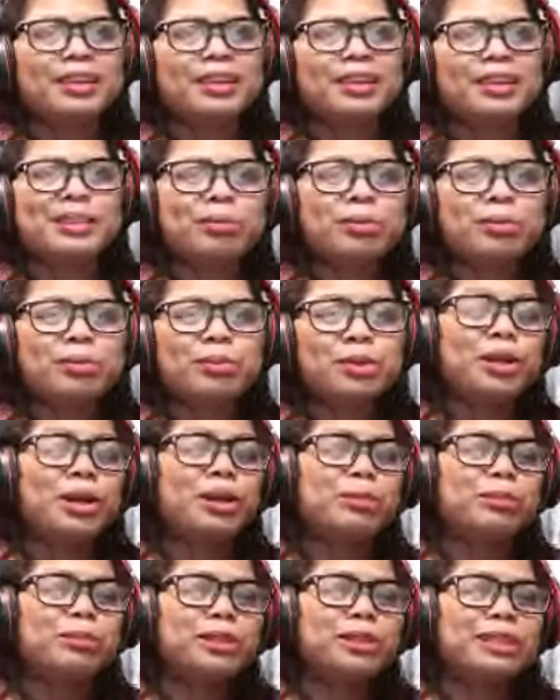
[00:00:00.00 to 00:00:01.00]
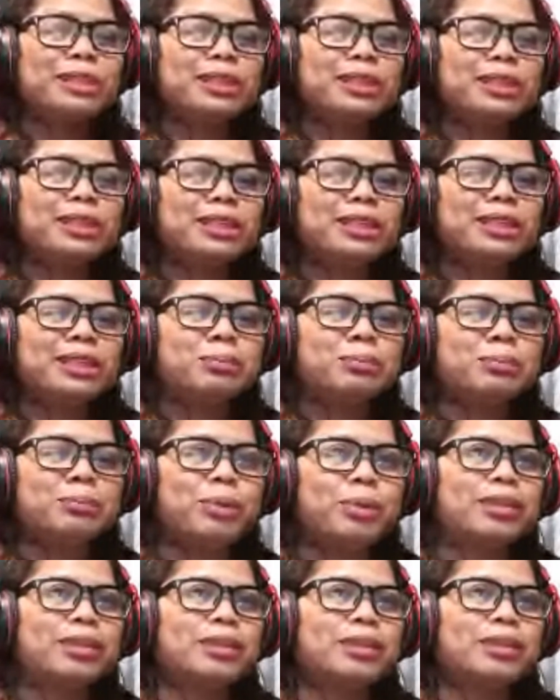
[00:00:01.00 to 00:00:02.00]
most commonly part
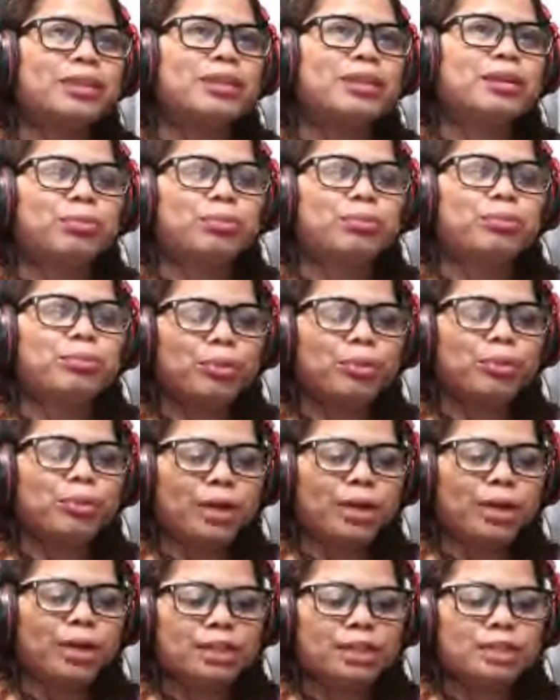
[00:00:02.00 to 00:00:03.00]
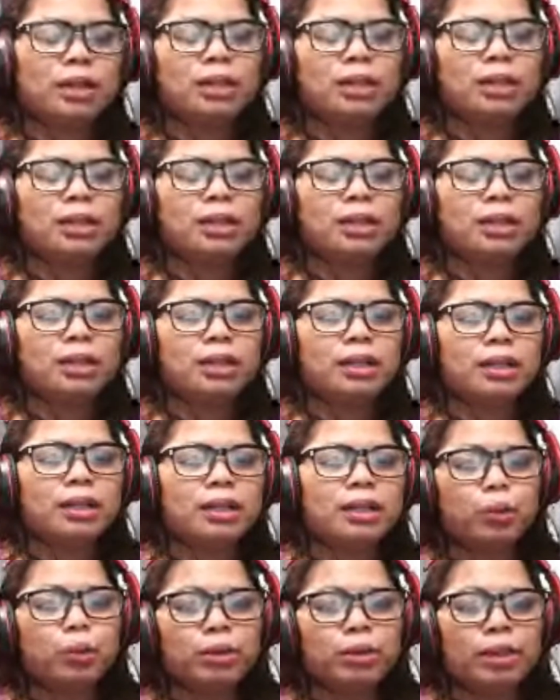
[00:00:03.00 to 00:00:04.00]
that break as well is their
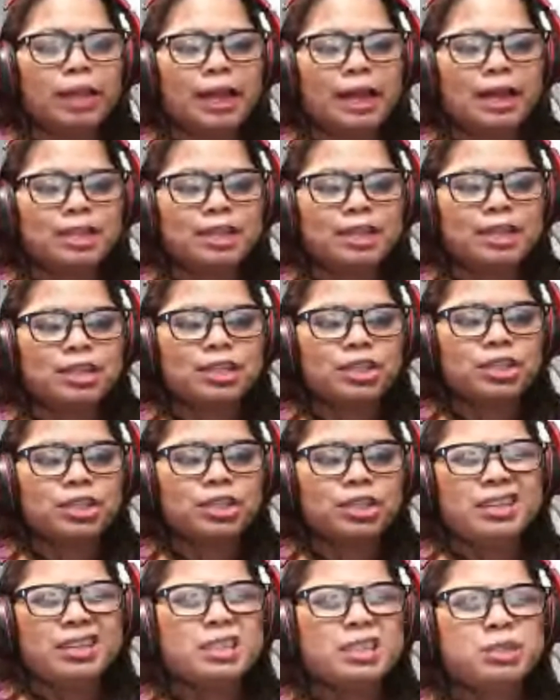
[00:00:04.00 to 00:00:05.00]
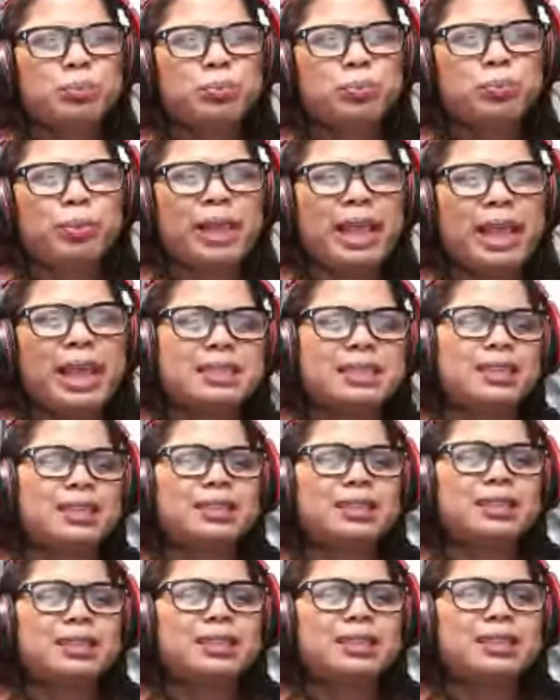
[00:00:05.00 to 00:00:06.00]
door latch. It's plastic,
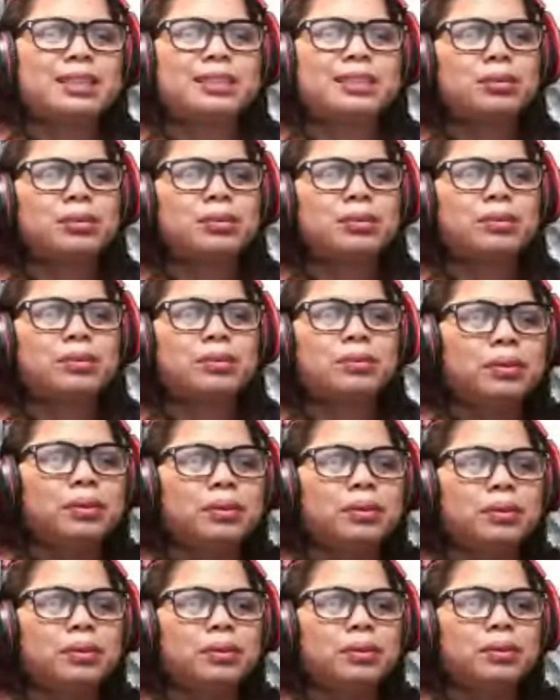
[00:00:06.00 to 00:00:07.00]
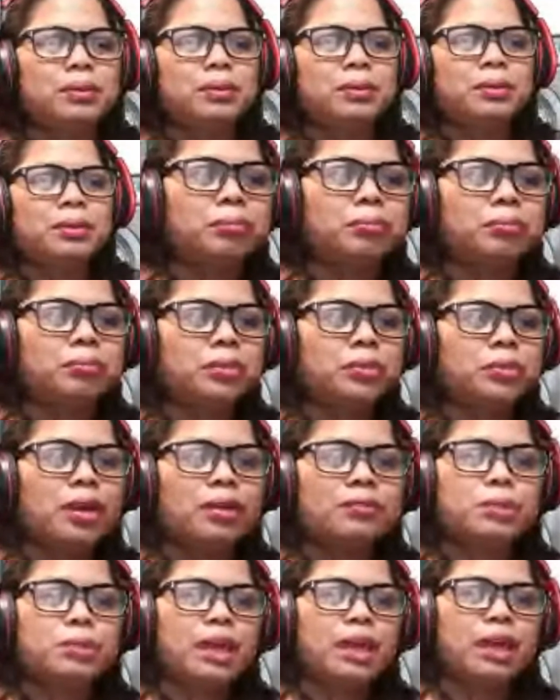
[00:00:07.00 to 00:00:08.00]
so you have to be
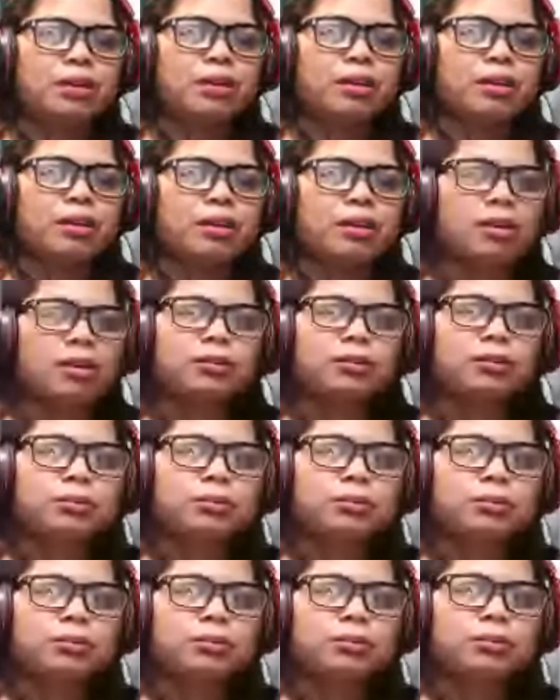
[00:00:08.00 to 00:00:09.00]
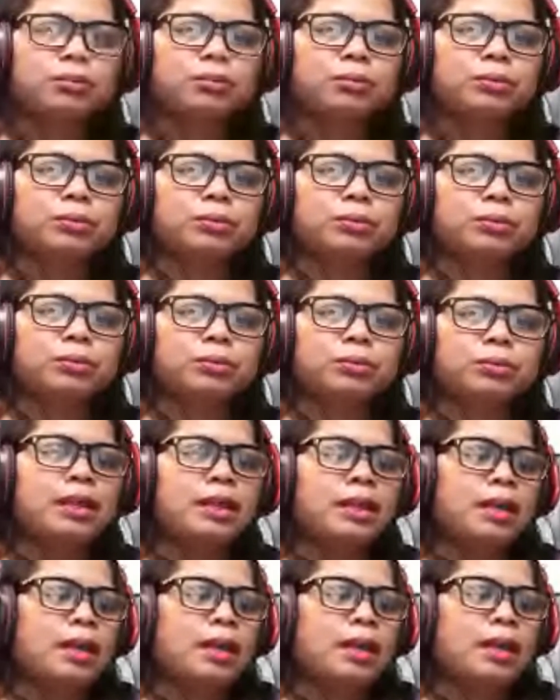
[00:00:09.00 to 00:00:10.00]
careful when using it.
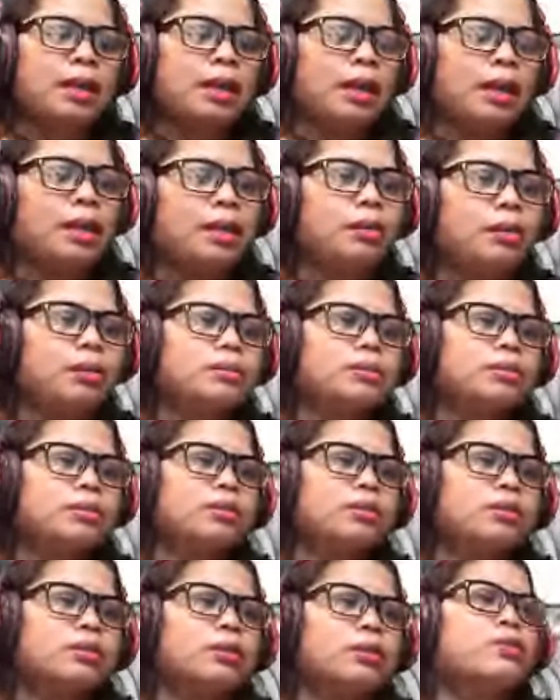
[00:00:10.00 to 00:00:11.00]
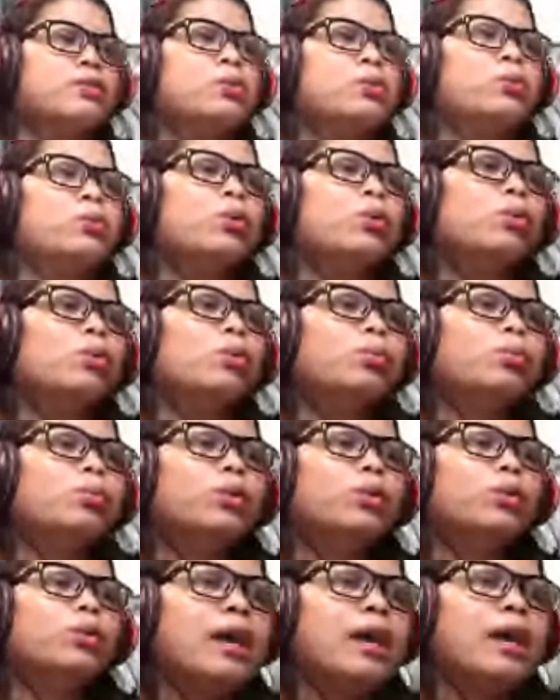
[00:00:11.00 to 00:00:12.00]
And also for Whirlpool, they
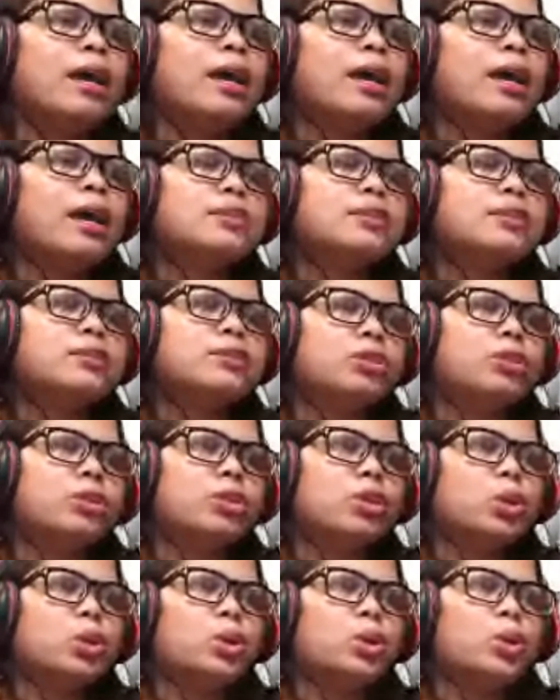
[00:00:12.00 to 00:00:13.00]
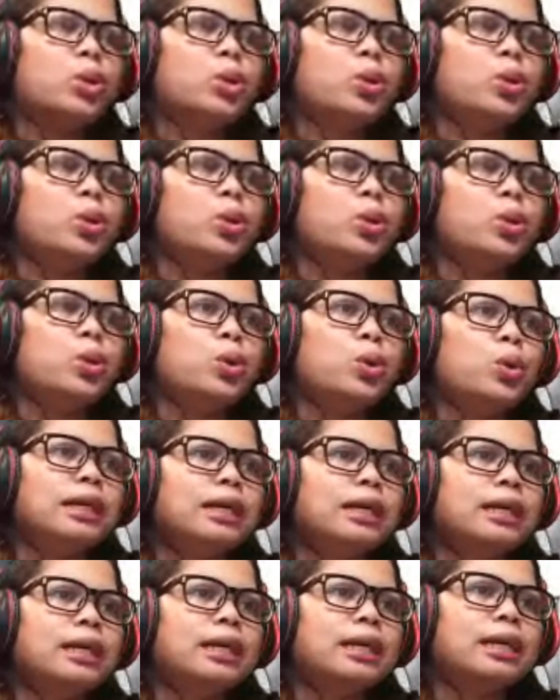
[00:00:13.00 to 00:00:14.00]
have this new design.